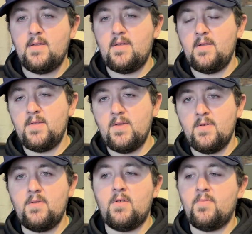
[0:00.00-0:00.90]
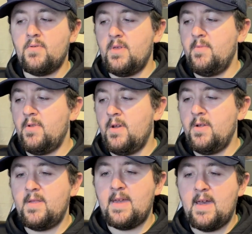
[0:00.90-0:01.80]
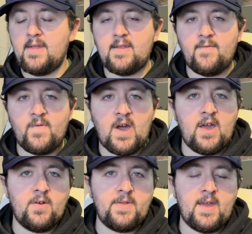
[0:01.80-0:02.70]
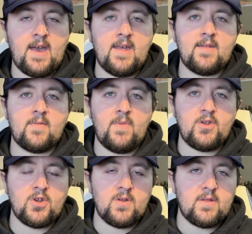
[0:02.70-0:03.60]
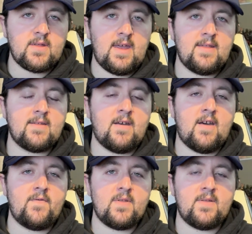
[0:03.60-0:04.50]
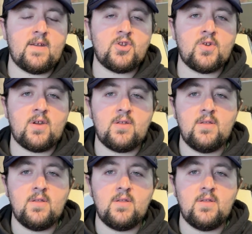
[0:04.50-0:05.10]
You do your little preliminary test, the file test, make sure it skates off, etc.